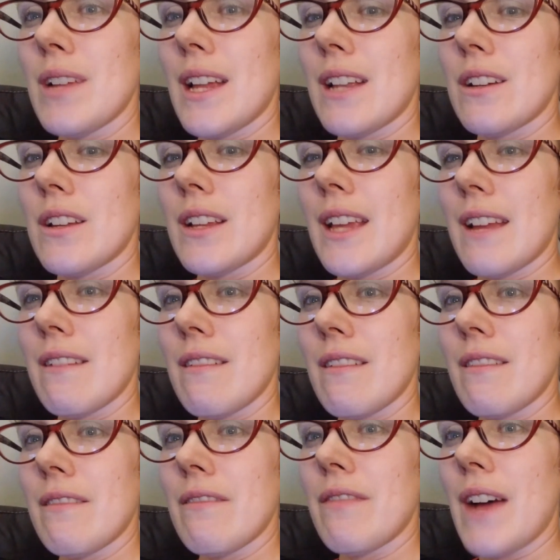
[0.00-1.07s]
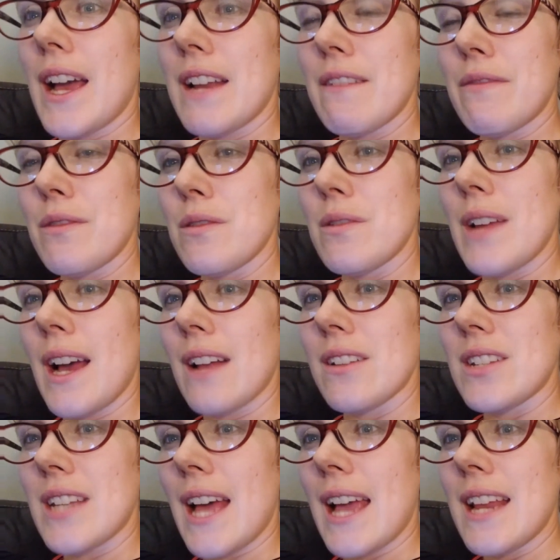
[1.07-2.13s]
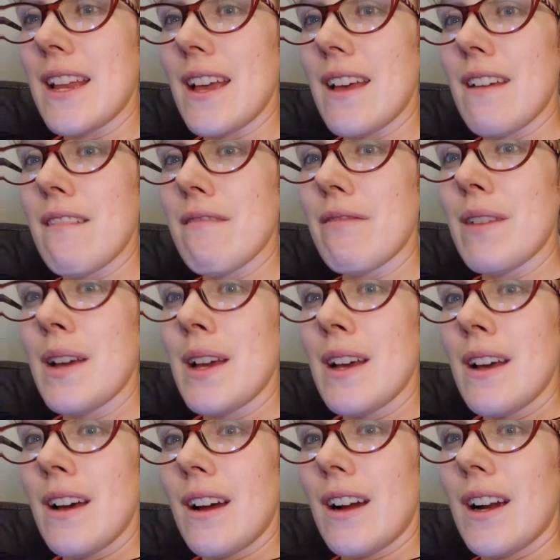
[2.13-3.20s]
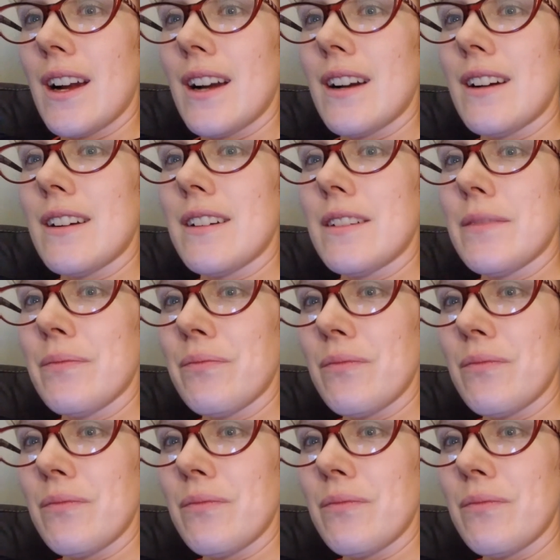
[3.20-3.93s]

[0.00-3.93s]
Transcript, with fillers: and can find food outside of our